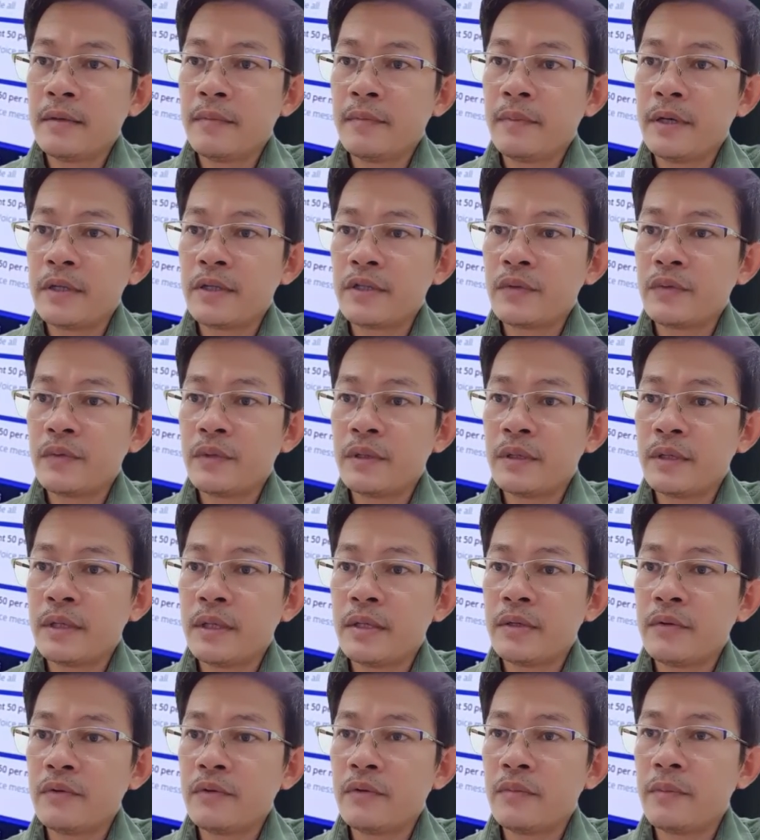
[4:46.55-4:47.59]
password
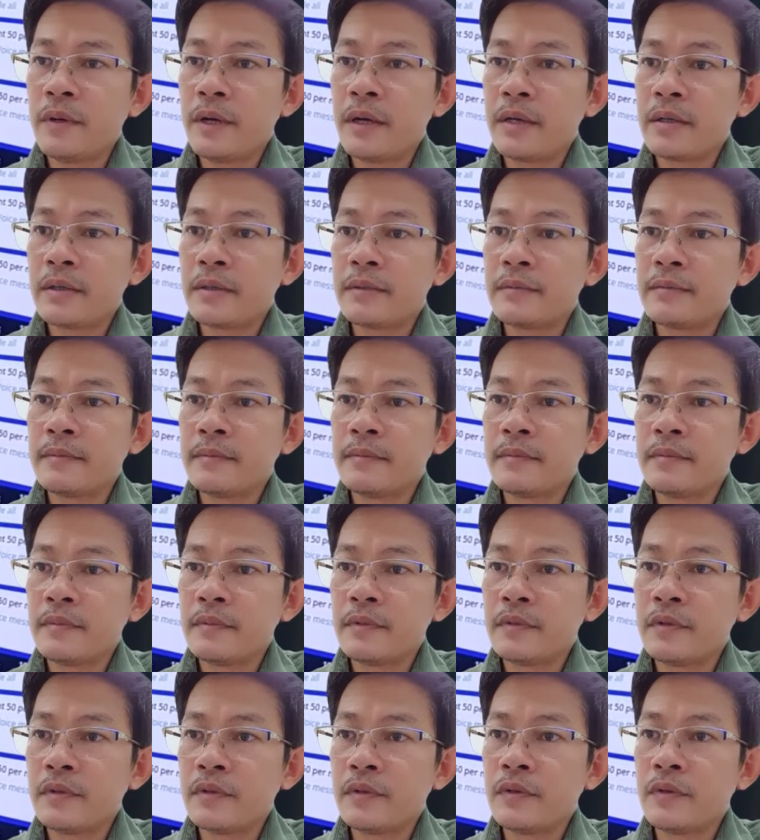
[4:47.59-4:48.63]
and go back
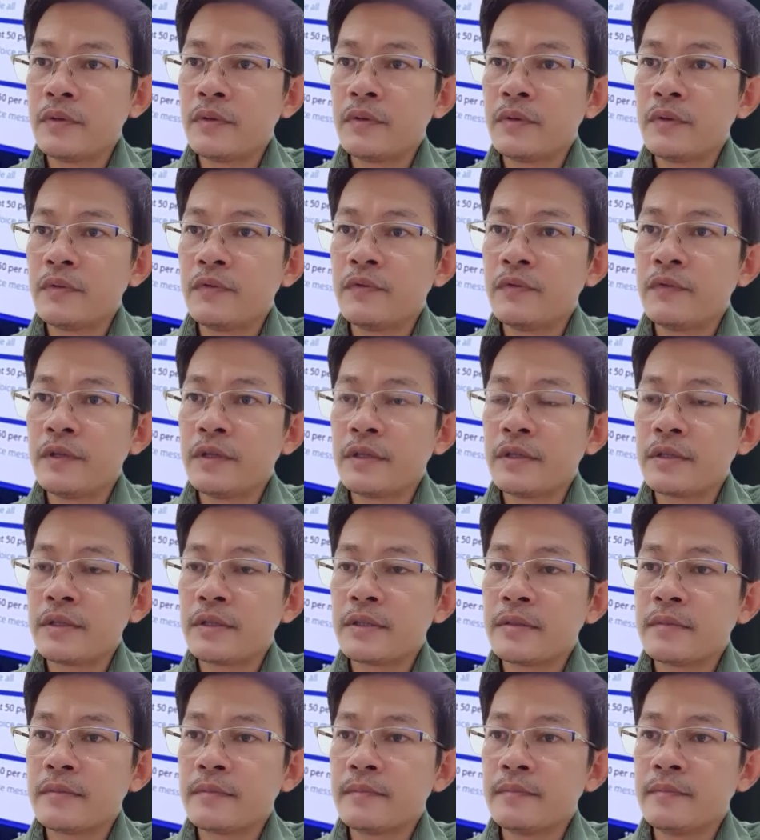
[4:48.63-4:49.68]
to the
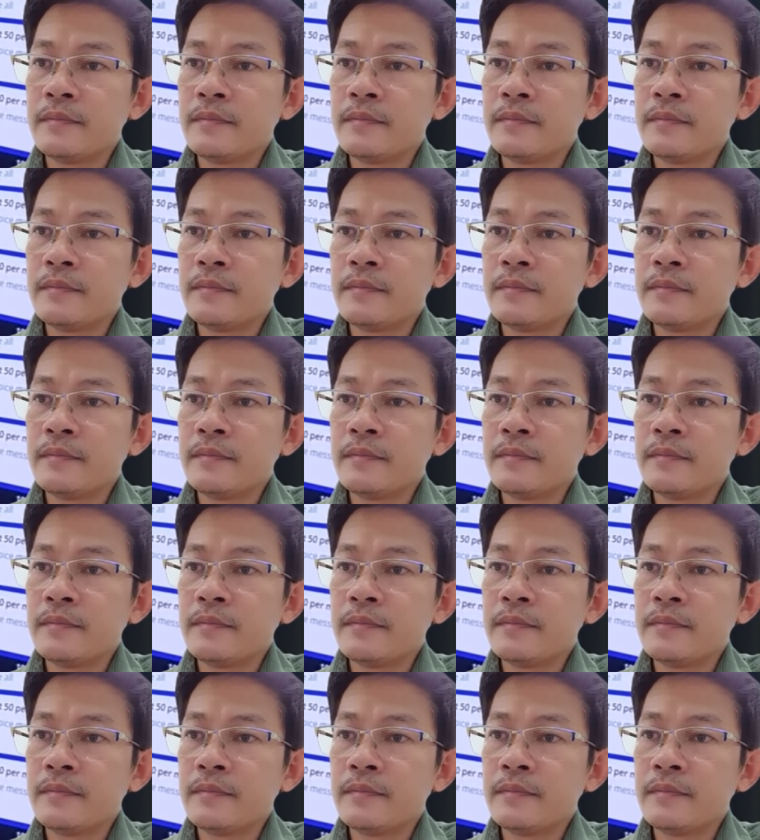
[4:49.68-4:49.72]
first